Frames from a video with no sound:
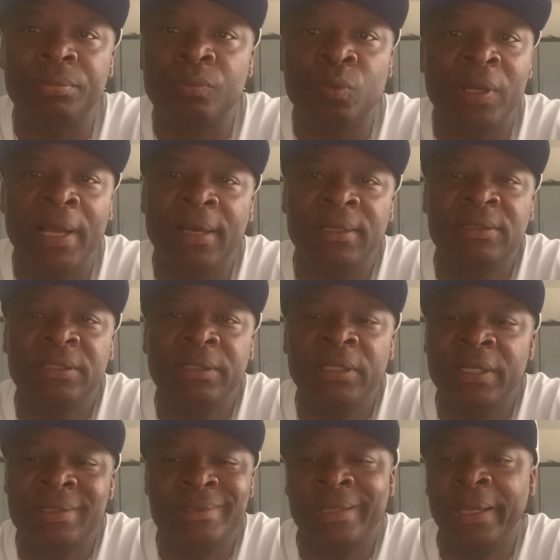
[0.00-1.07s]
Reality,
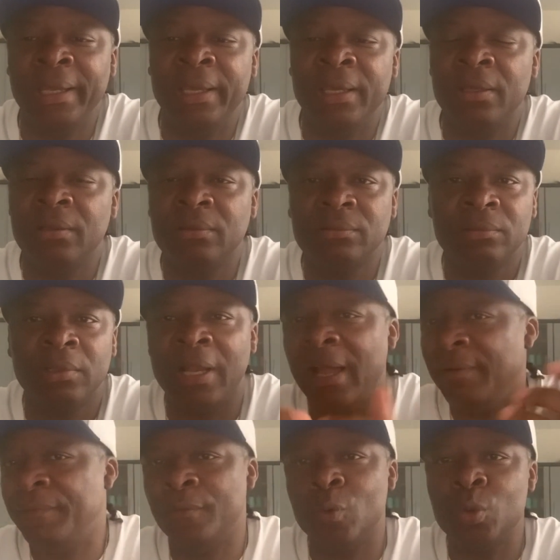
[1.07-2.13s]
it's here.
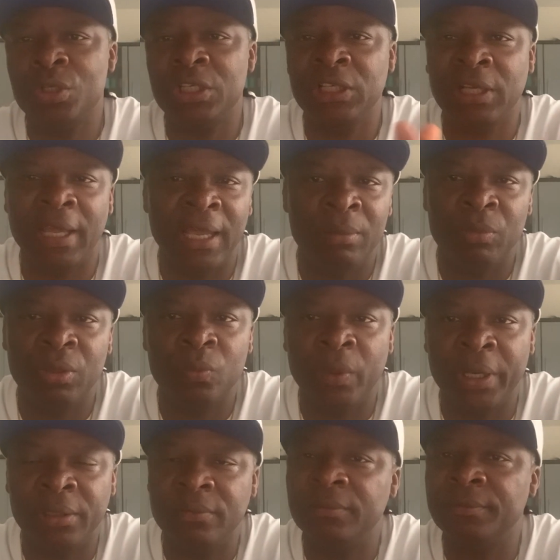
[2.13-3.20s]
Like 4G came and
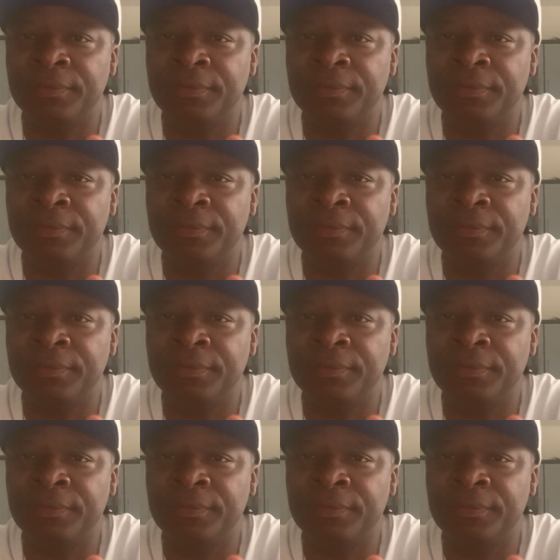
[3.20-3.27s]
went,